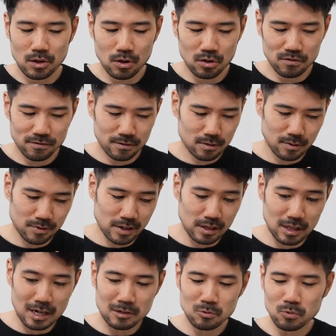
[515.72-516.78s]
of the
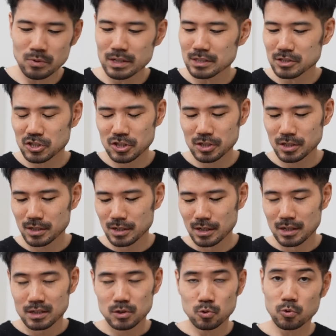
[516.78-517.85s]
language,
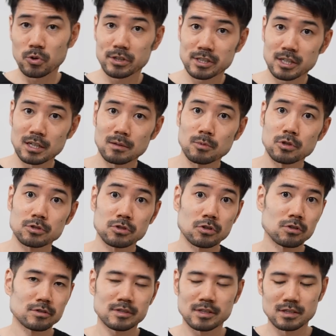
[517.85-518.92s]
questionable
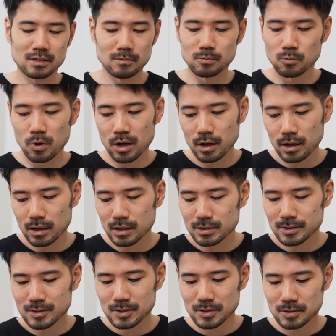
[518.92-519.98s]
choices of
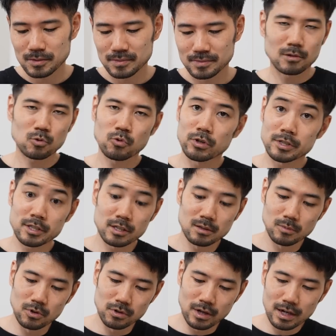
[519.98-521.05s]
words,
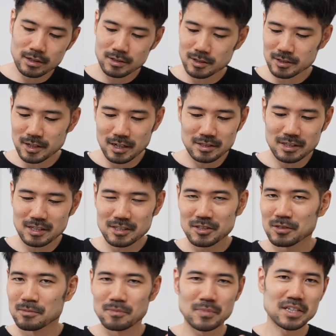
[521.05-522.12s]
questionable
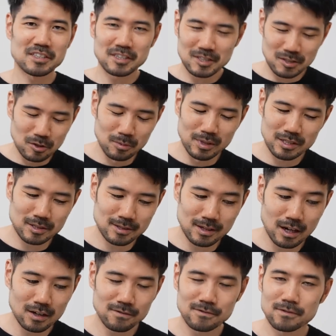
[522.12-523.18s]
exercises, there's just so much
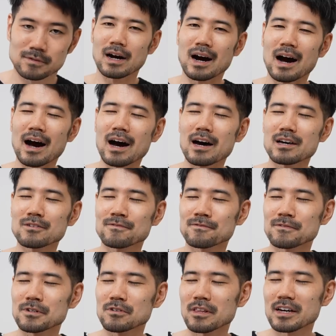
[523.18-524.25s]
stuff. I
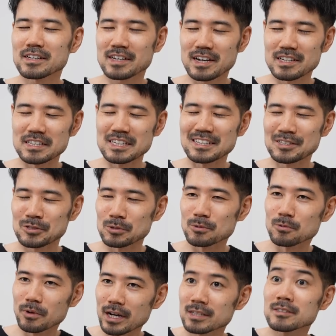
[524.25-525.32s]
feel like I need to
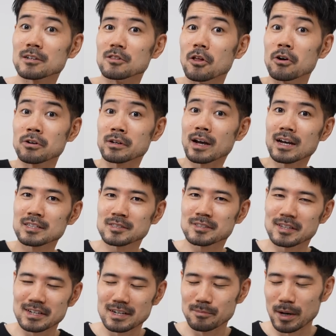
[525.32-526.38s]
write a long
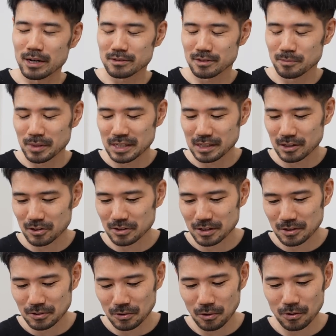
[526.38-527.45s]
essay about Minna No
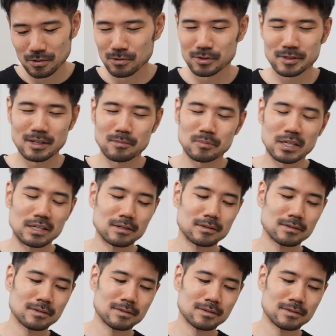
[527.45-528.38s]
Nihongo or something.